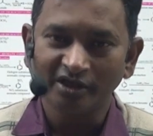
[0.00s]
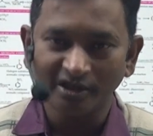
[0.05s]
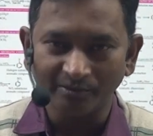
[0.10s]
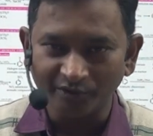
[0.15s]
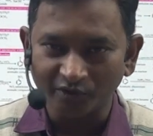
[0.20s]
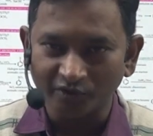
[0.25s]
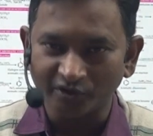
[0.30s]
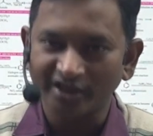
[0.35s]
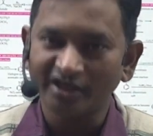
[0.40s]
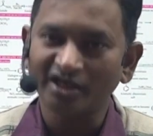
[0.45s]
if
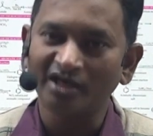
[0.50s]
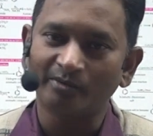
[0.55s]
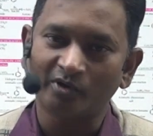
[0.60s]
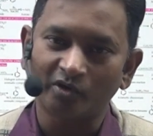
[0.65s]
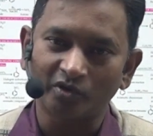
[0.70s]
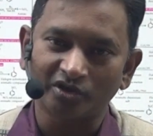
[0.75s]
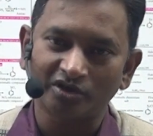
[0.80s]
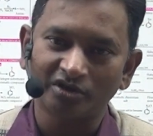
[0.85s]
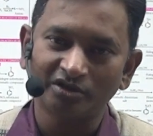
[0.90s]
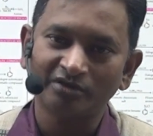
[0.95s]
you think
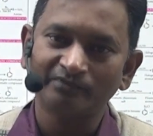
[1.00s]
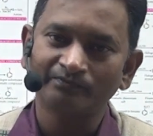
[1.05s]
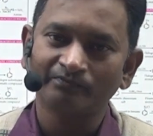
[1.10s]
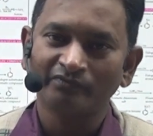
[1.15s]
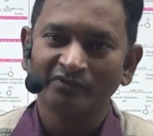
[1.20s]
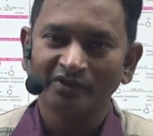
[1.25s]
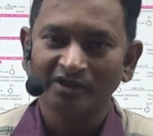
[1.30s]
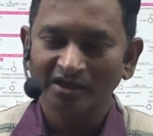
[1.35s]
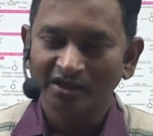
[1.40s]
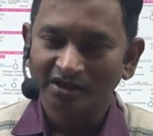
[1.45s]
about the
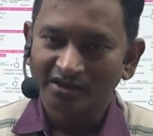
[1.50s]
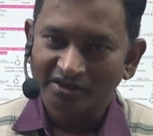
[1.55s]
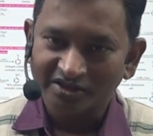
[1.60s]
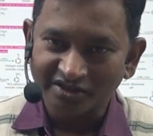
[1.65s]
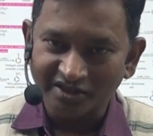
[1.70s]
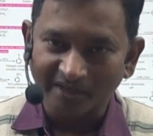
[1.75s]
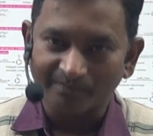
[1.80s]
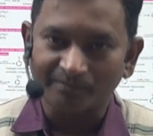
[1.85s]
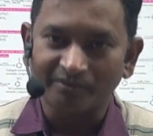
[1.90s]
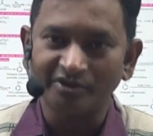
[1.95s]

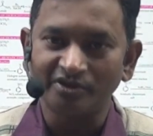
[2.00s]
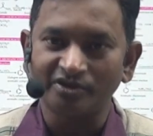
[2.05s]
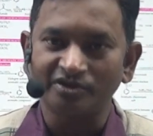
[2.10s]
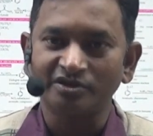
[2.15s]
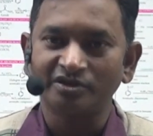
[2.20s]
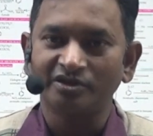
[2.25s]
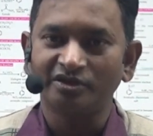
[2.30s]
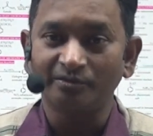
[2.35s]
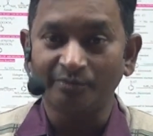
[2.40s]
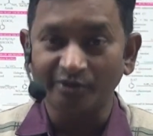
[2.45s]

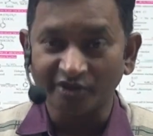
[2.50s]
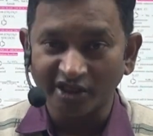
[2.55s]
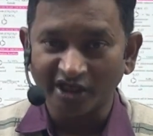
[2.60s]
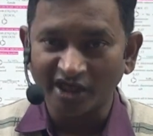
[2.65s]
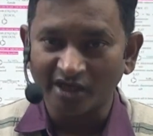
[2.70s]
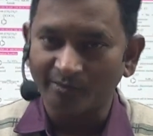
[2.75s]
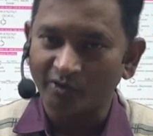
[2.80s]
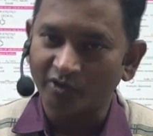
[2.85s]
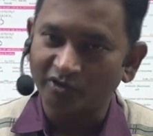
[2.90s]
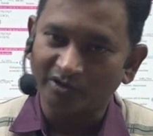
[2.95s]
chapters, if you
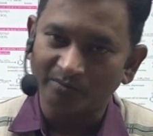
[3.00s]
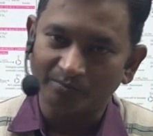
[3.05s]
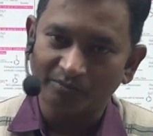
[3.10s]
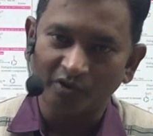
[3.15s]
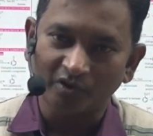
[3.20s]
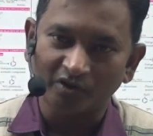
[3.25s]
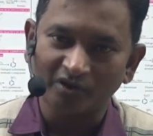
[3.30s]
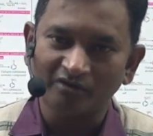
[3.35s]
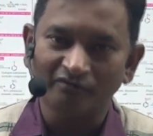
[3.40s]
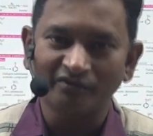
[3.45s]
think about the
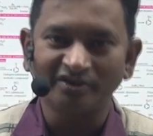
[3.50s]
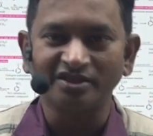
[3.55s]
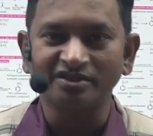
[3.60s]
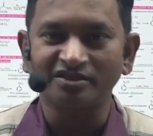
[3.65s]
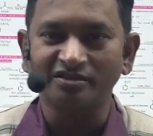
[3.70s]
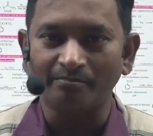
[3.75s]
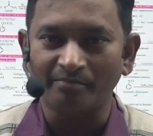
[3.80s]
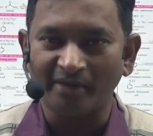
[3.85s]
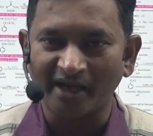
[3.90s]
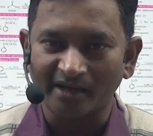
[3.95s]
book which
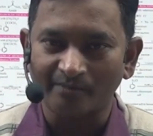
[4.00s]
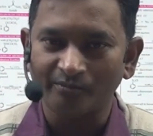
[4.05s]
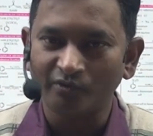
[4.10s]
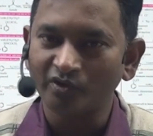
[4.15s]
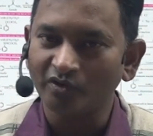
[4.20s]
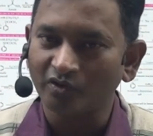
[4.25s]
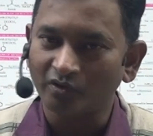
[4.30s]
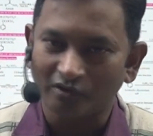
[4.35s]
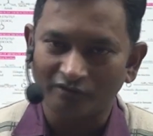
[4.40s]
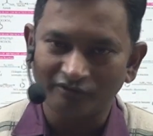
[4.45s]
is the
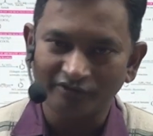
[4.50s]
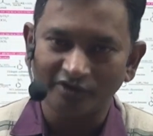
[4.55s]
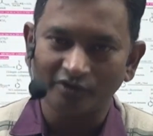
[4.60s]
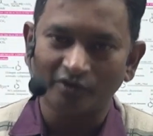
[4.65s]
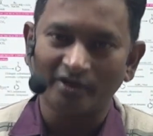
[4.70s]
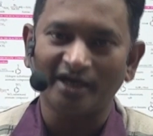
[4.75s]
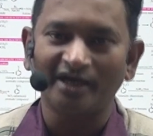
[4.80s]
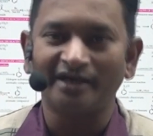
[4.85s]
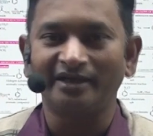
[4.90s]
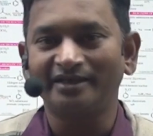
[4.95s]
backbone of
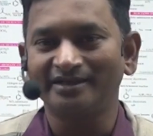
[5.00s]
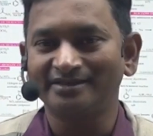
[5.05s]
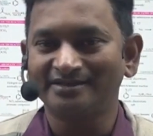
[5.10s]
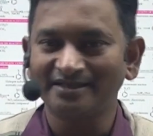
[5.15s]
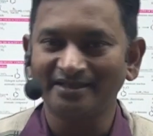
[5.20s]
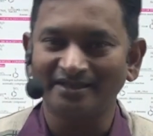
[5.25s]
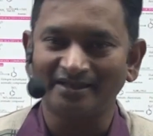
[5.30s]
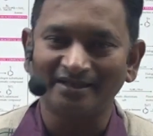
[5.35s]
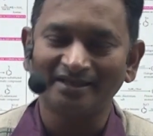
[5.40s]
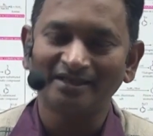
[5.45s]
your IIT
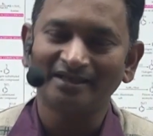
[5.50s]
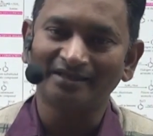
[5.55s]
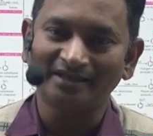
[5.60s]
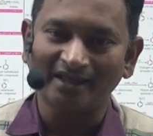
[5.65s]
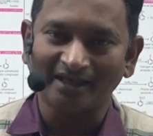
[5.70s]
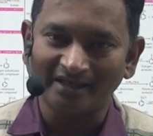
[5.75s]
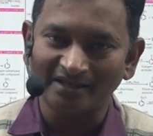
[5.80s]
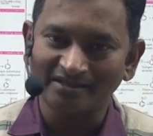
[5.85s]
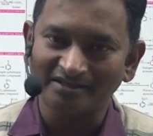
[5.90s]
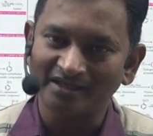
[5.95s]
JEE,
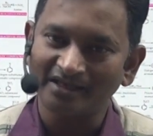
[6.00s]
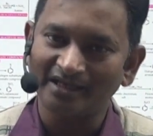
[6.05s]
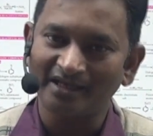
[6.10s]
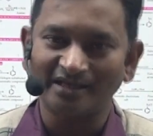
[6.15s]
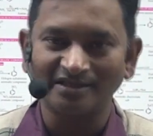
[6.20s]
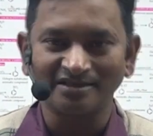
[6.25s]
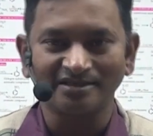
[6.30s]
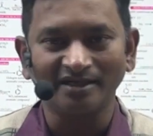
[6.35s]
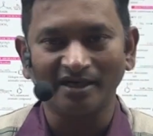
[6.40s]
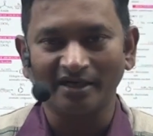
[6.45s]
that is the
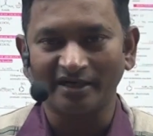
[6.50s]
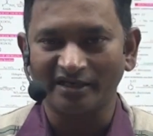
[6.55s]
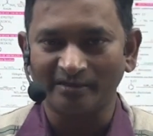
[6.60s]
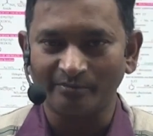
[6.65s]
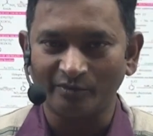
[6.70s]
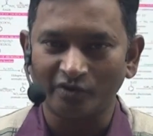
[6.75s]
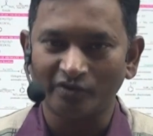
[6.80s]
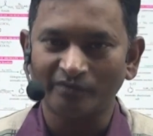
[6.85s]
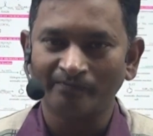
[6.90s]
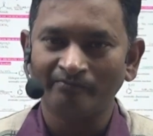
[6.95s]
NCERT
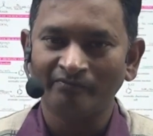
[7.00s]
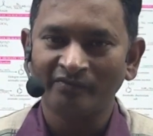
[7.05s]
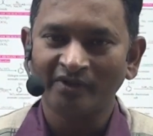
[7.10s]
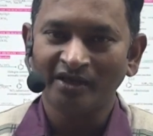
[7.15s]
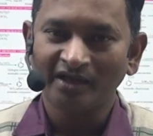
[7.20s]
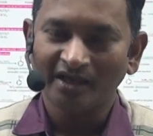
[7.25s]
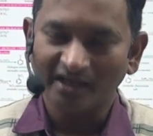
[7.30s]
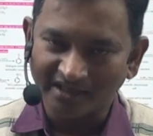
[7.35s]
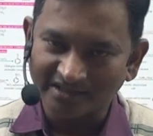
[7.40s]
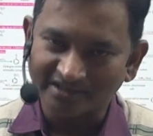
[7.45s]
book.
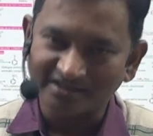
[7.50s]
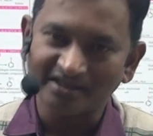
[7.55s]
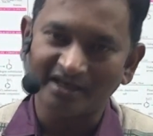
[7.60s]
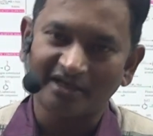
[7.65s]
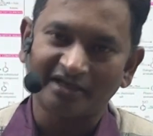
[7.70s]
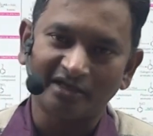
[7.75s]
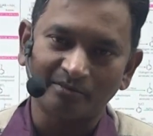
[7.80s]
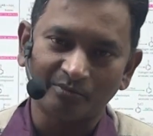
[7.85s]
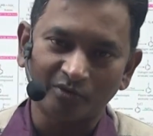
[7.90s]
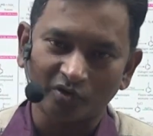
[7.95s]

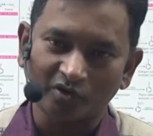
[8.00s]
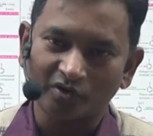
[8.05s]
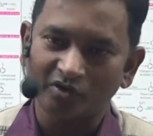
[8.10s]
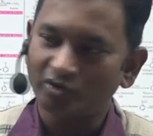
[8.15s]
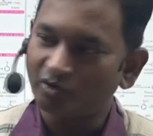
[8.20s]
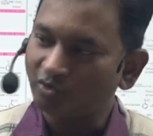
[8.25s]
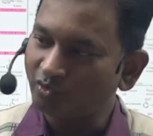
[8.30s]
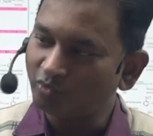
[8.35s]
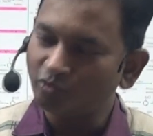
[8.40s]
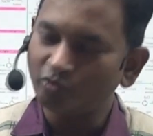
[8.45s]
NCERT
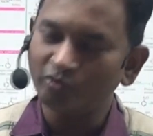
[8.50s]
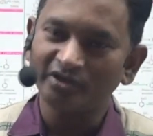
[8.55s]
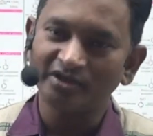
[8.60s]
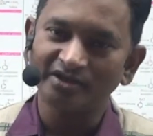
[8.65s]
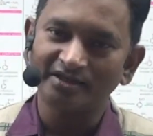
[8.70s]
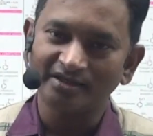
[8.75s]
book, two